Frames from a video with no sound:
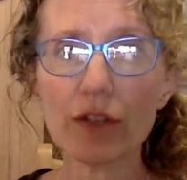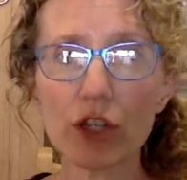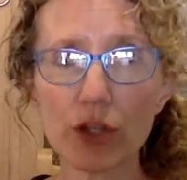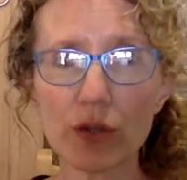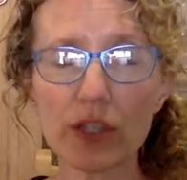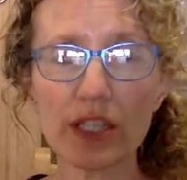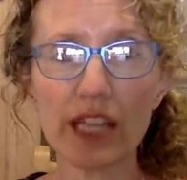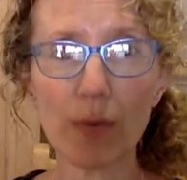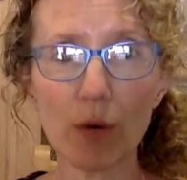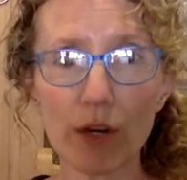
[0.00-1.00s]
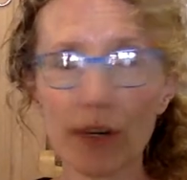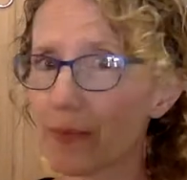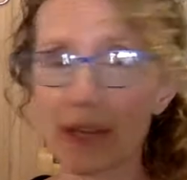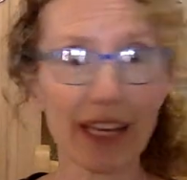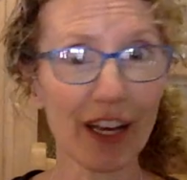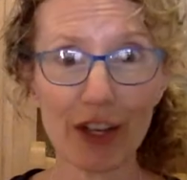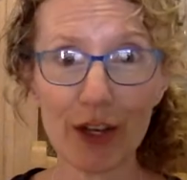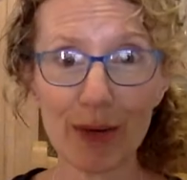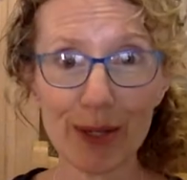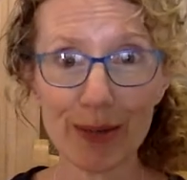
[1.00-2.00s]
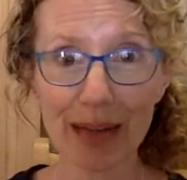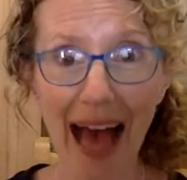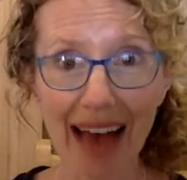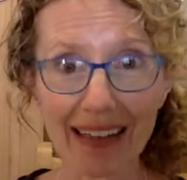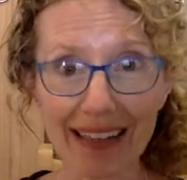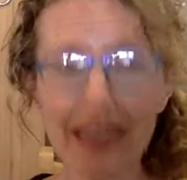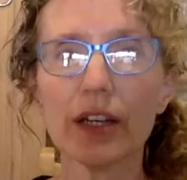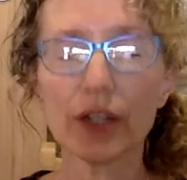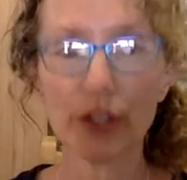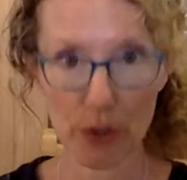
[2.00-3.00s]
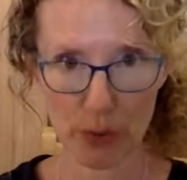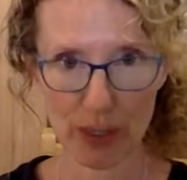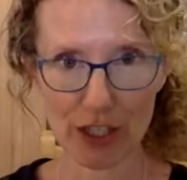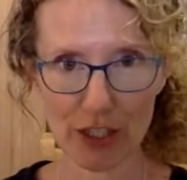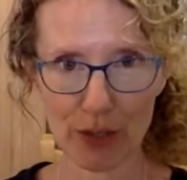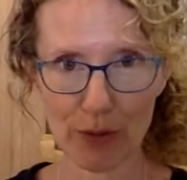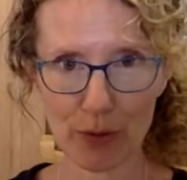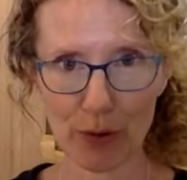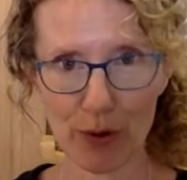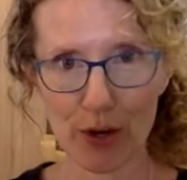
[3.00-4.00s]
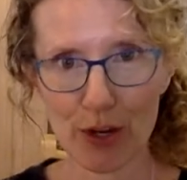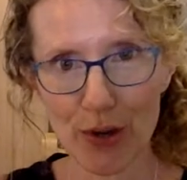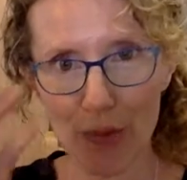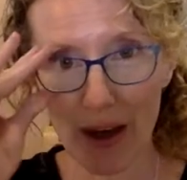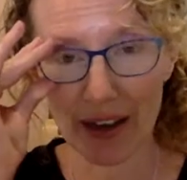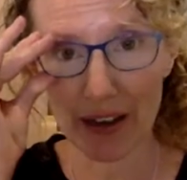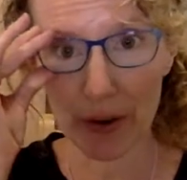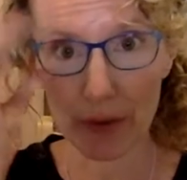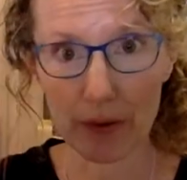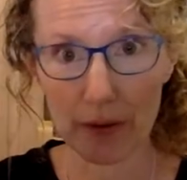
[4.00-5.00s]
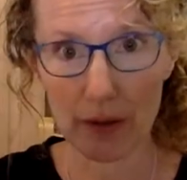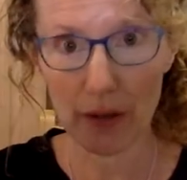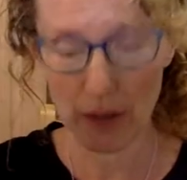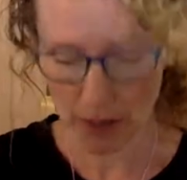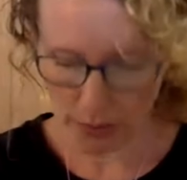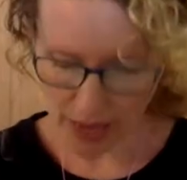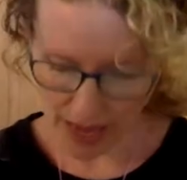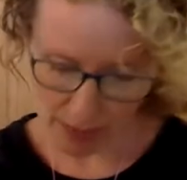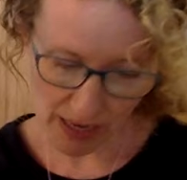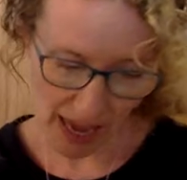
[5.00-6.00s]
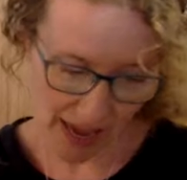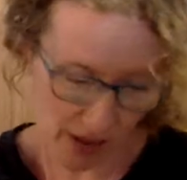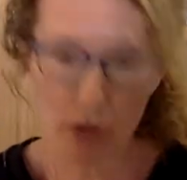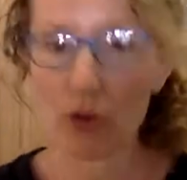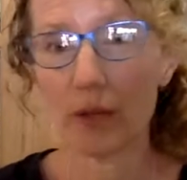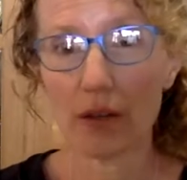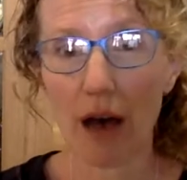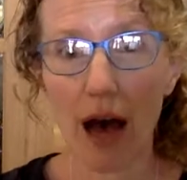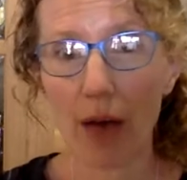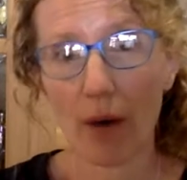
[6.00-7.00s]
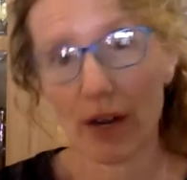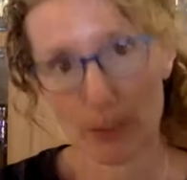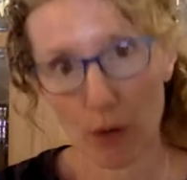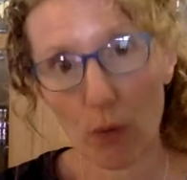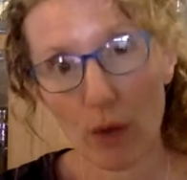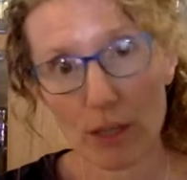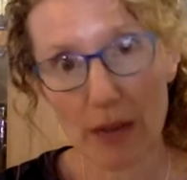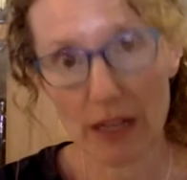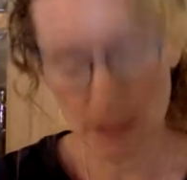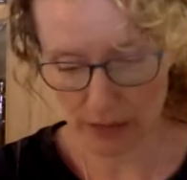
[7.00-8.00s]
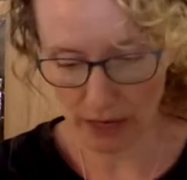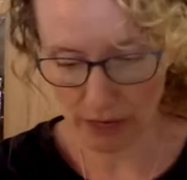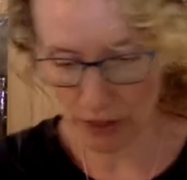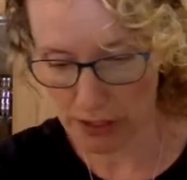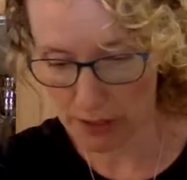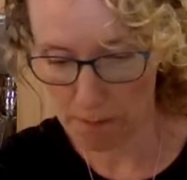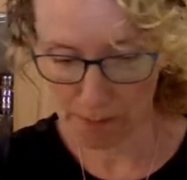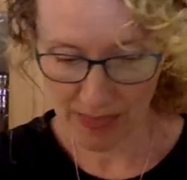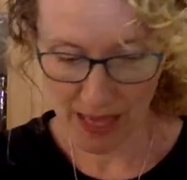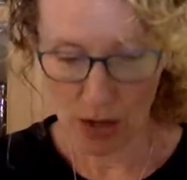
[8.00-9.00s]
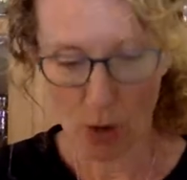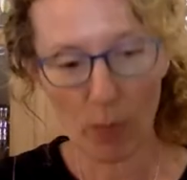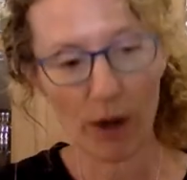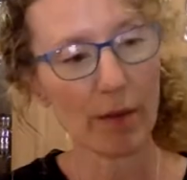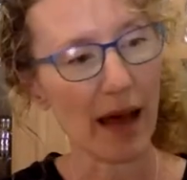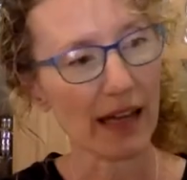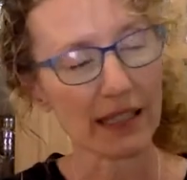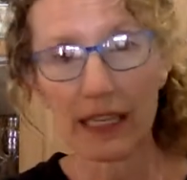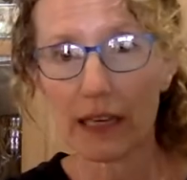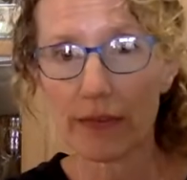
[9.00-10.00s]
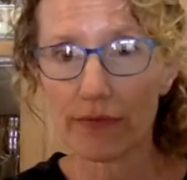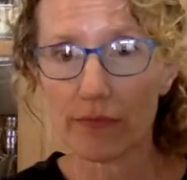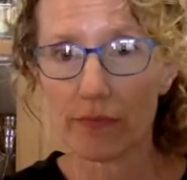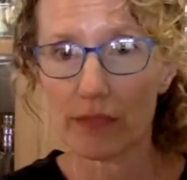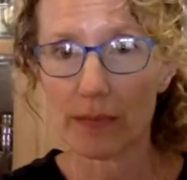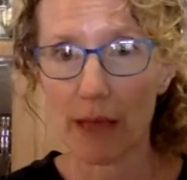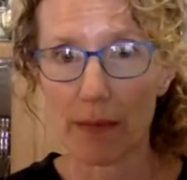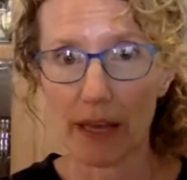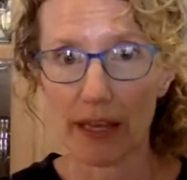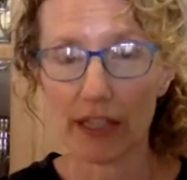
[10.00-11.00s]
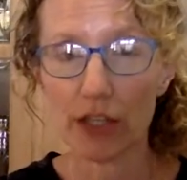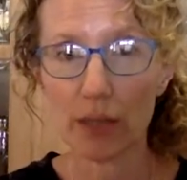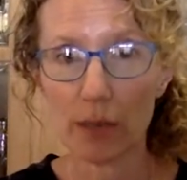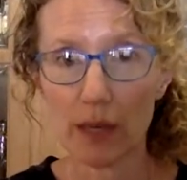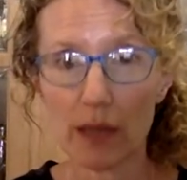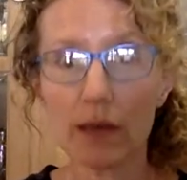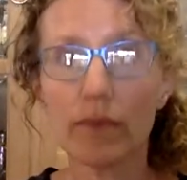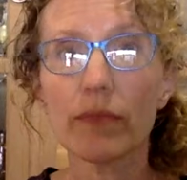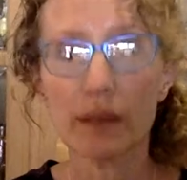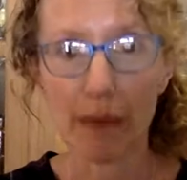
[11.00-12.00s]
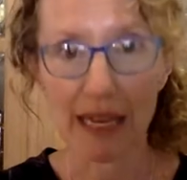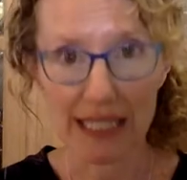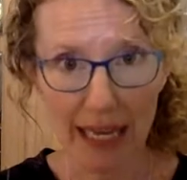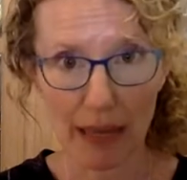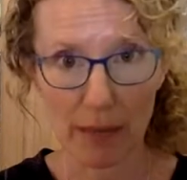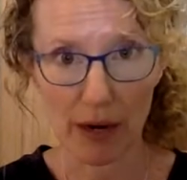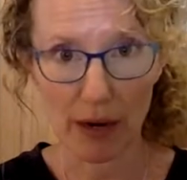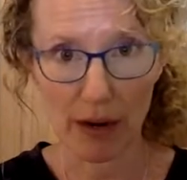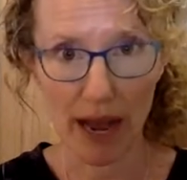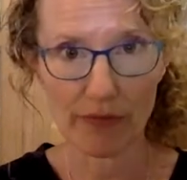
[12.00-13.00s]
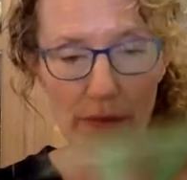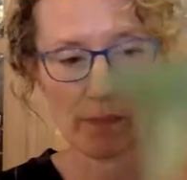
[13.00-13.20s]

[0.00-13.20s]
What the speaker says: to choose the same order as me? You do not. You can choose what order you want to do. Okay, but I thought it would be, I wanted to put what do bats look like first. Where do bats live is going to be my 2nd paragraph.